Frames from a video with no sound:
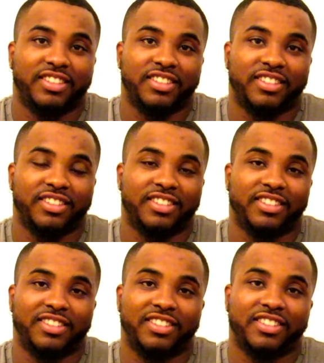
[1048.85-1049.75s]

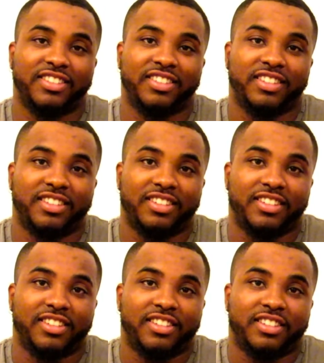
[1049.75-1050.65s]

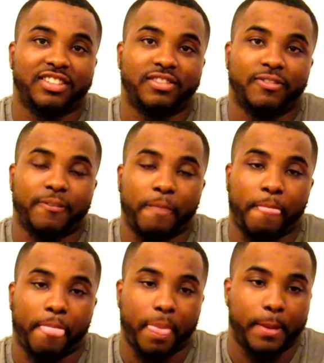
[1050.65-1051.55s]

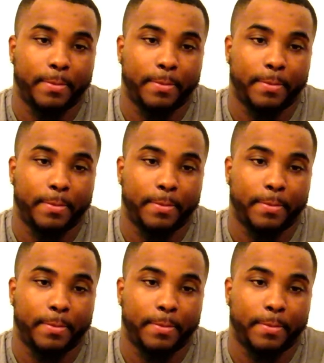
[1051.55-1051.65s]
The person shown says nothing.